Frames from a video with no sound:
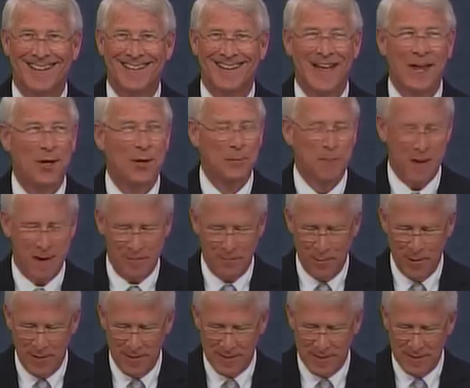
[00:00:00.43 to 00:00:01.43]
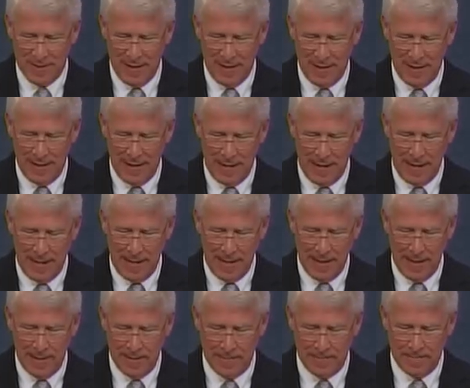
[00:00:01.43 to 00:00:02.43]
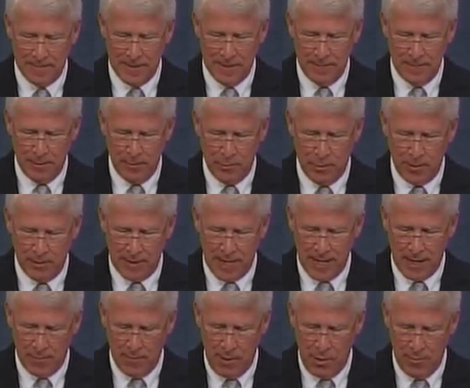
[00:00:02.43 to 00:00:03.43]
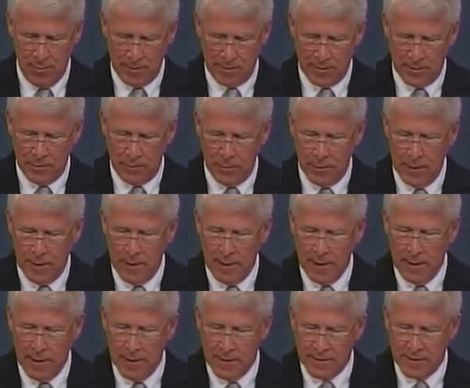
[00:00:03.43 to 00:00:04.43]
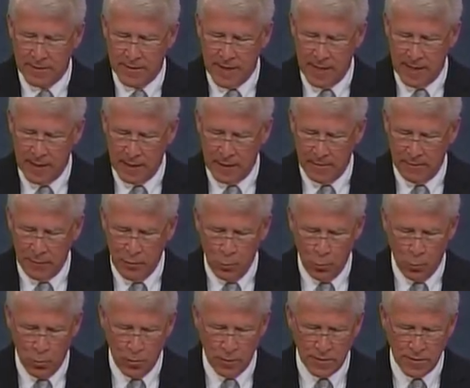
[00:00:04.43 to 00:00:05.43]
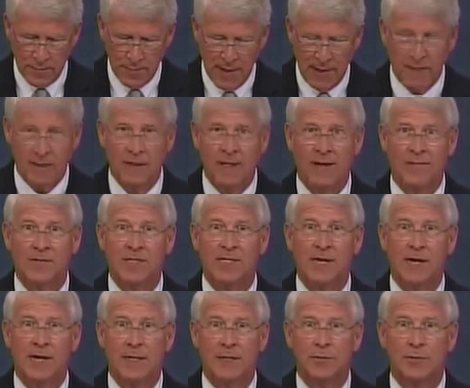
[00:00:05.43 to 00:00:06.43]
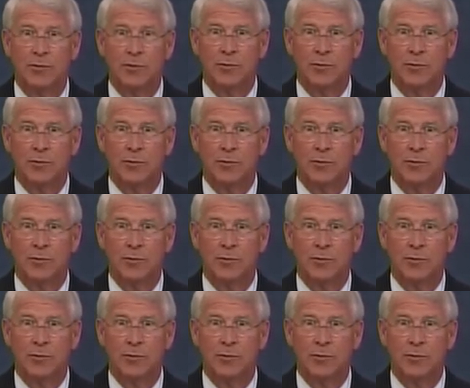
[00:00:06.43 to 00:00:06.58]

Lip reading: Thank you, Madam President. I simply want to take a moment to say a few words about the devastating